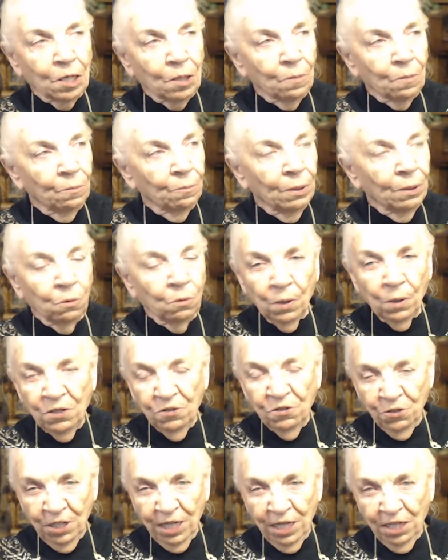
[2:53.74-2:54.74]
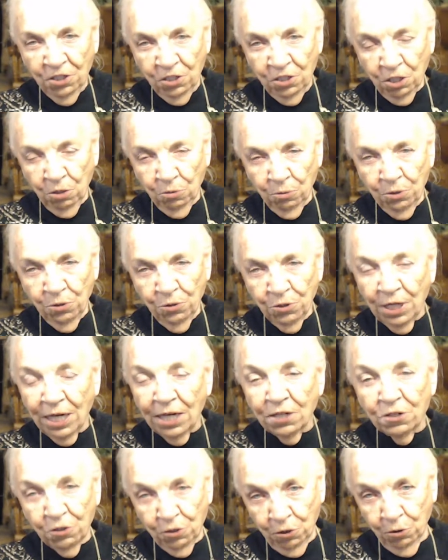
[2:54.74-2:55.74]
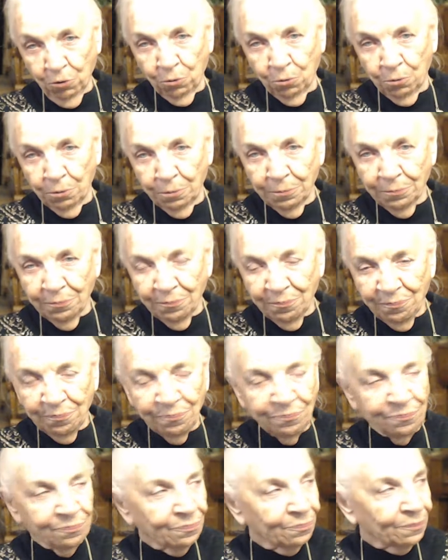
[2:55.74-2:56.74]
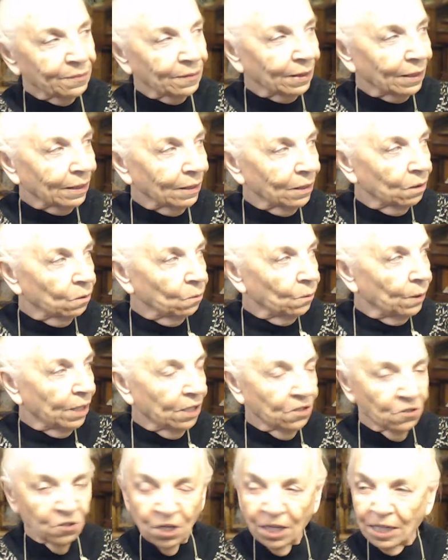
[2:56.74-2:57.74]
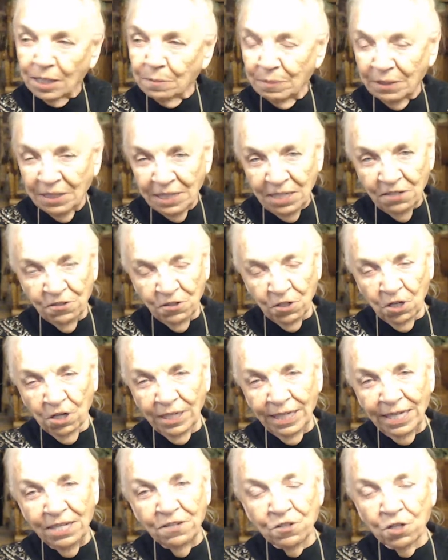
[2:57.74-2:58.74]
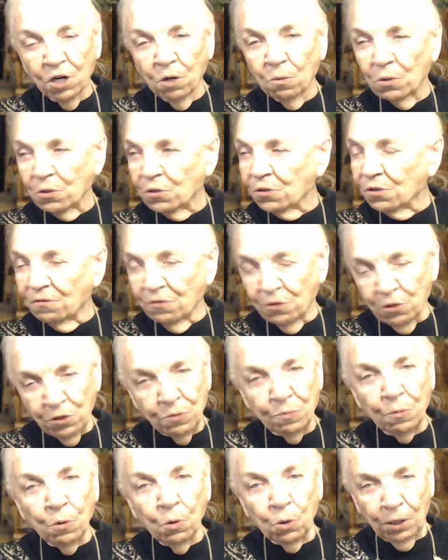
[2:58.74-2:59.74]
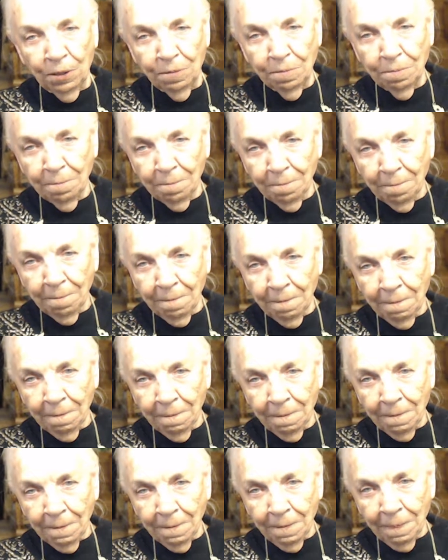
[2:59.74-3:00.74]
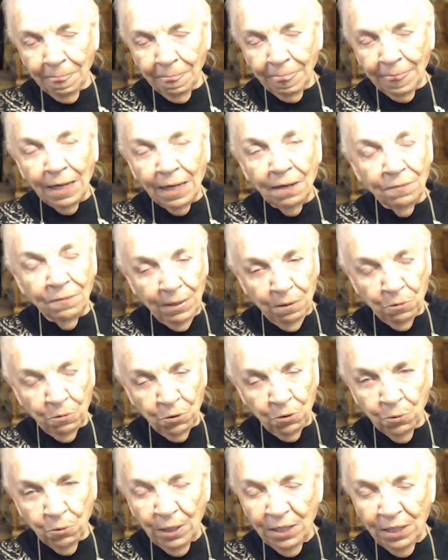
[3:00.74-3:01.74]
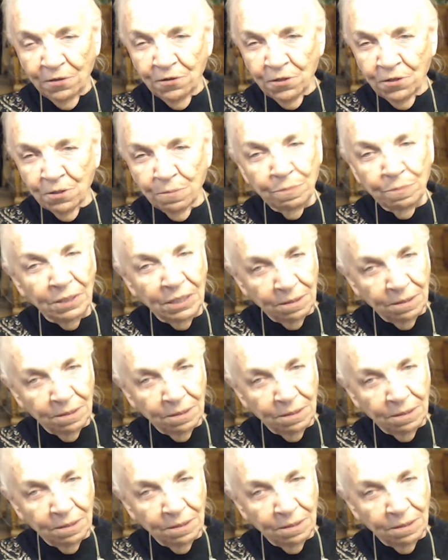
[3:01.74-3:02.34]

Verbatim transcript: but when she had children, she had two. We had Jacob and Esau. Esau was the firstborn. They were twins, but